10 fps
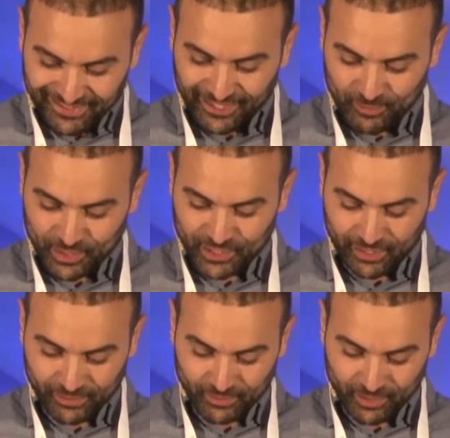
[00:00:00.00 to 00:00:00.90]
Let me
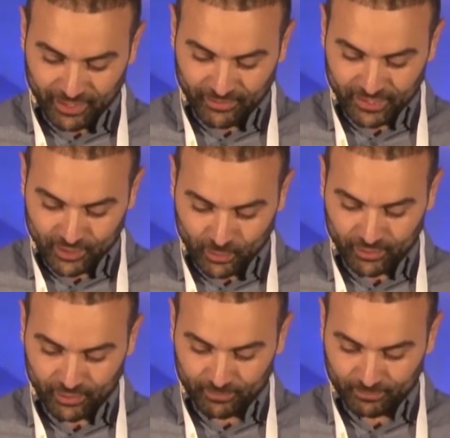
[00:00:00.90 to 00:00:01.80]
share uh, this with
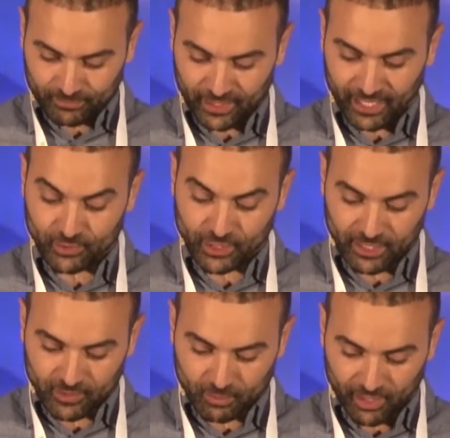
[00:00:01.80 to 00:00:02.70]
you. I'm
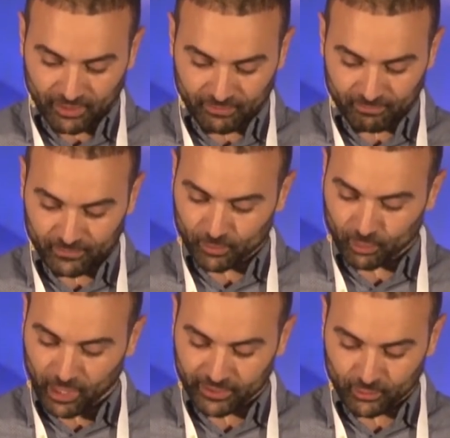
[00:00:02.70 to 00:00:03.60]
James Brown. You
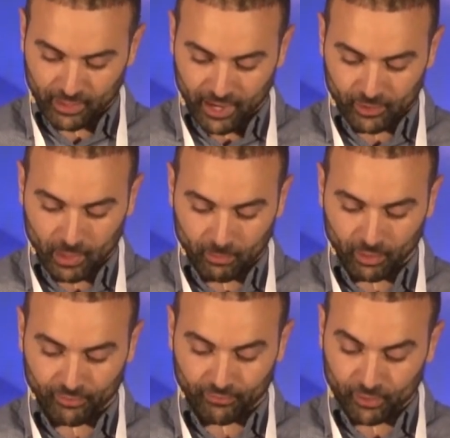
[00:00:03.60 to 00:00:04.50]
probably do not remember
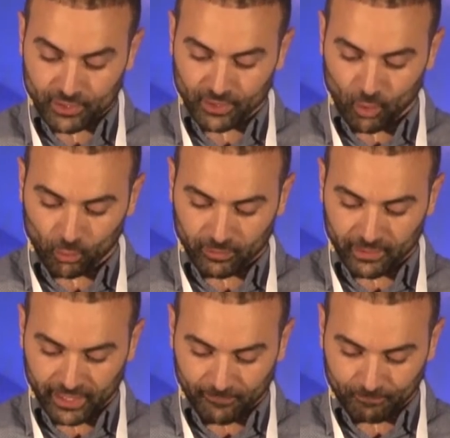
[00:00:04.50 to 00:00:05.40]
our first and only
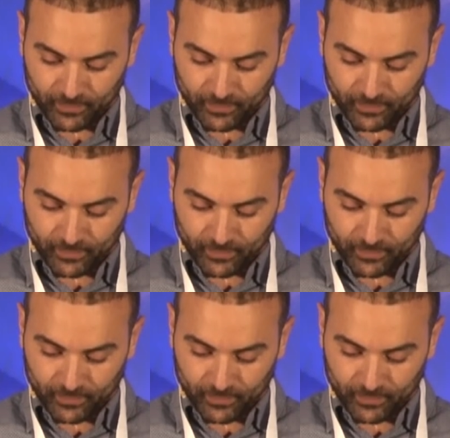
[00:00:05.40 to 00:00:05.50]
meeting.